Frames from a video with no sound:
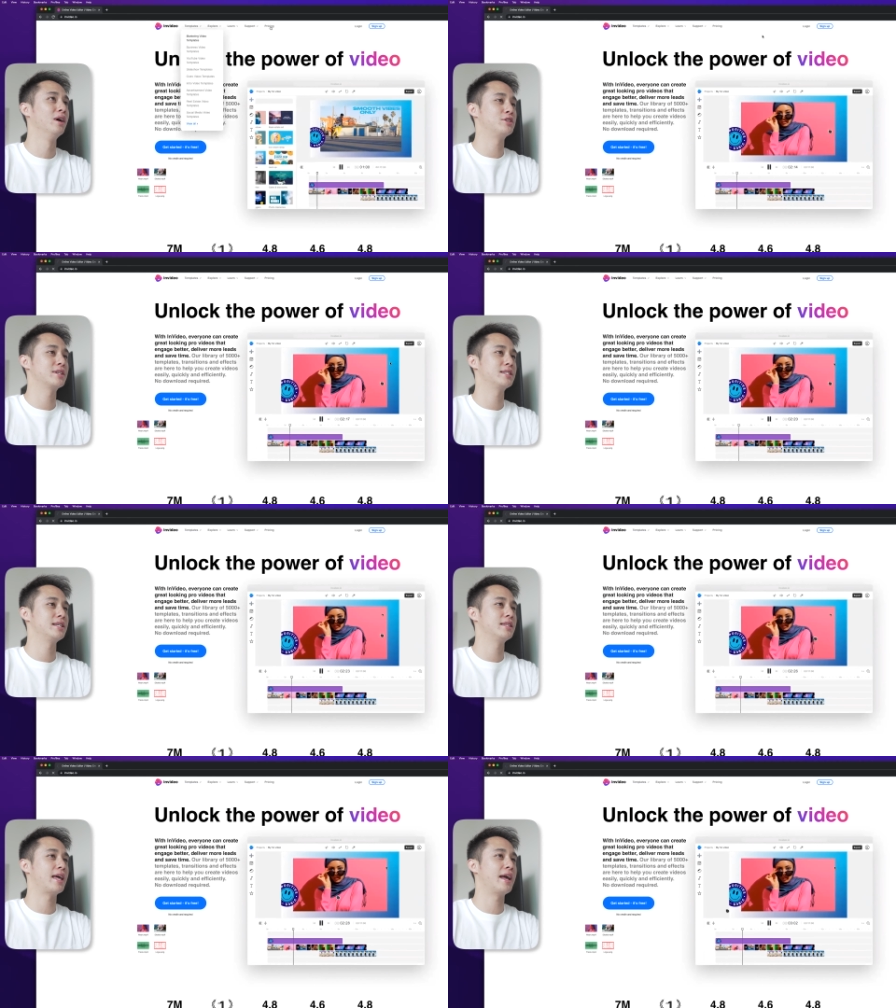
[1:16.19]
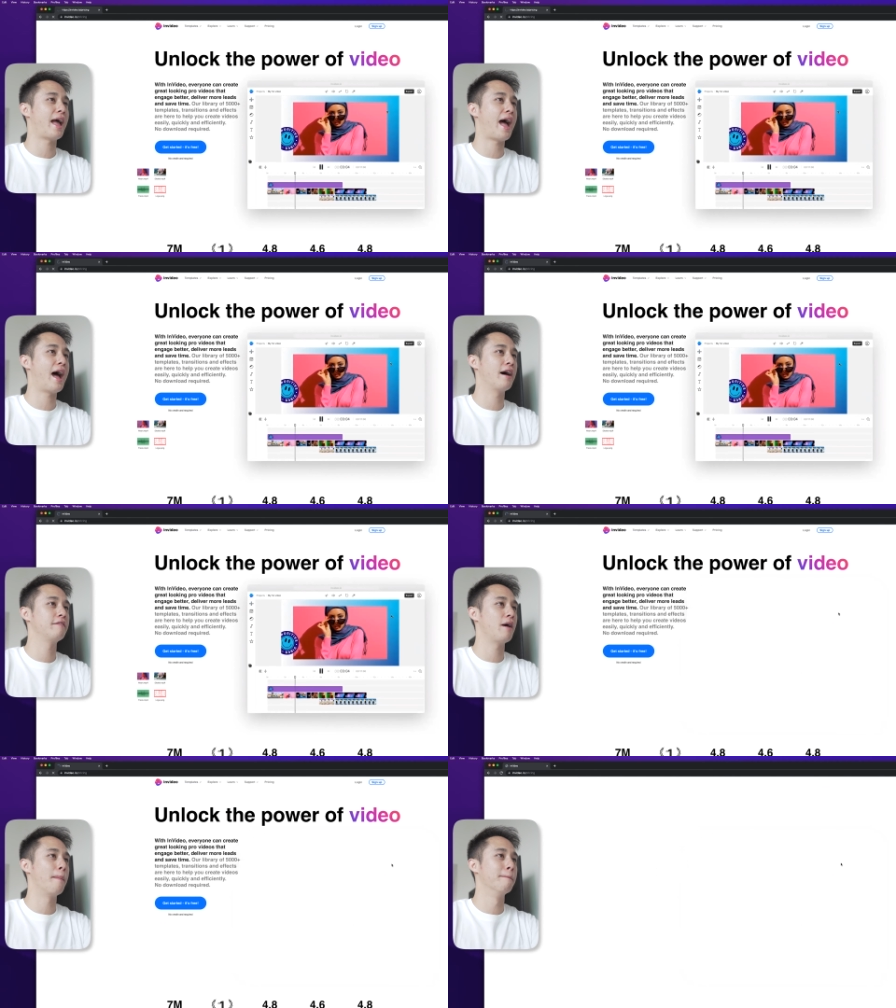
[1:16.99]
As you can see, they
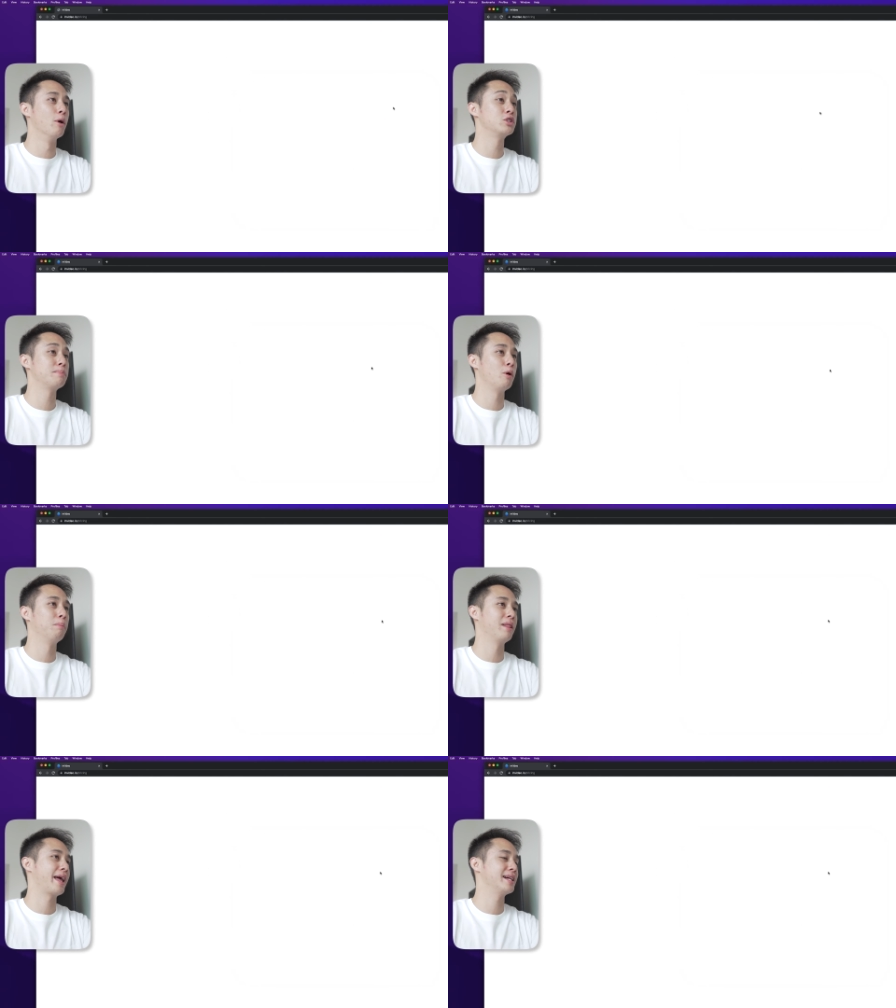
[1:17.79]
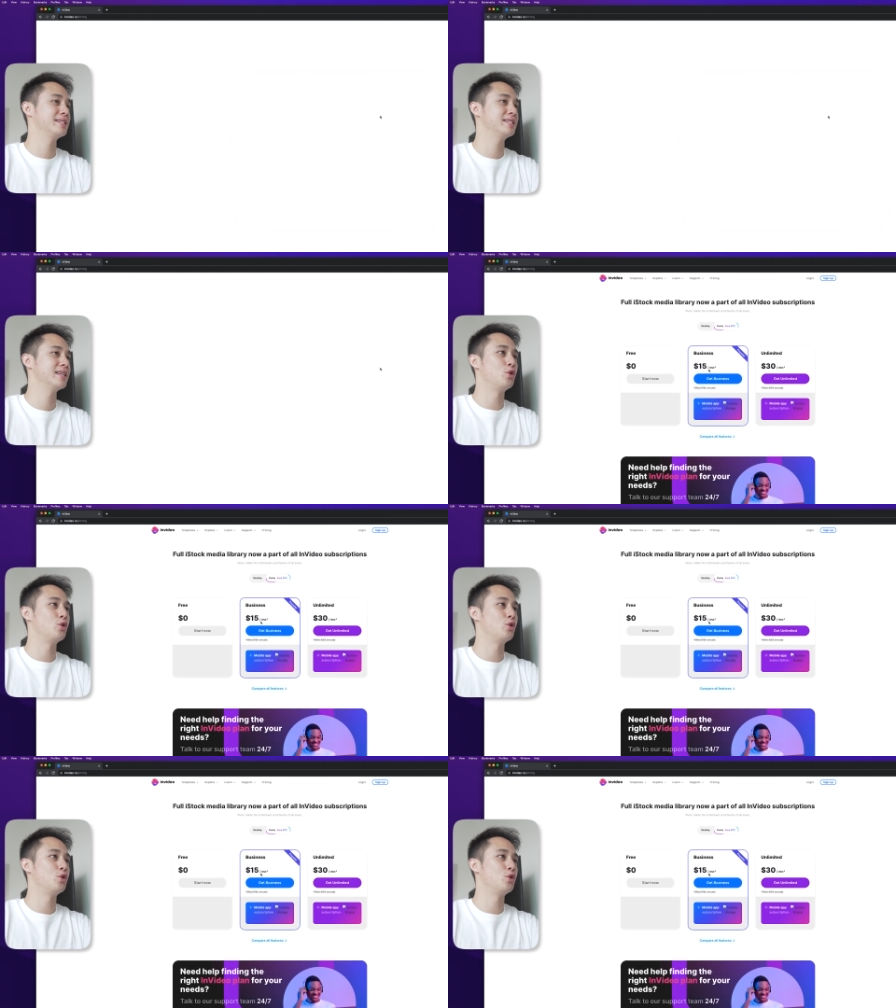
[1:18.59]
have multiple plans.